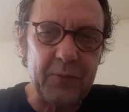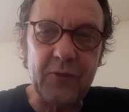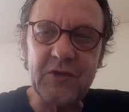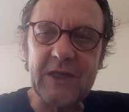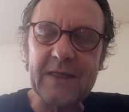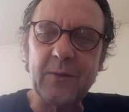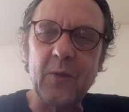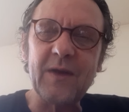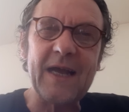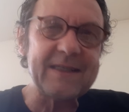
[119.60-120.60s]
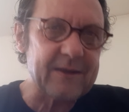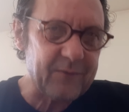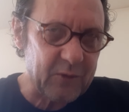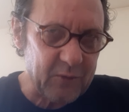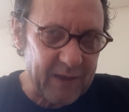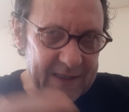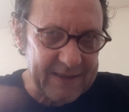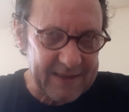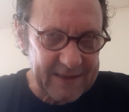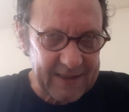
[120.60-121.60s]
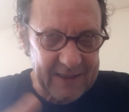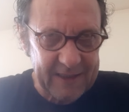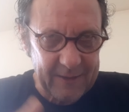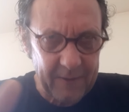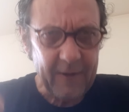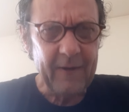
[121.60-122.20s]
to project all kinds of dualistic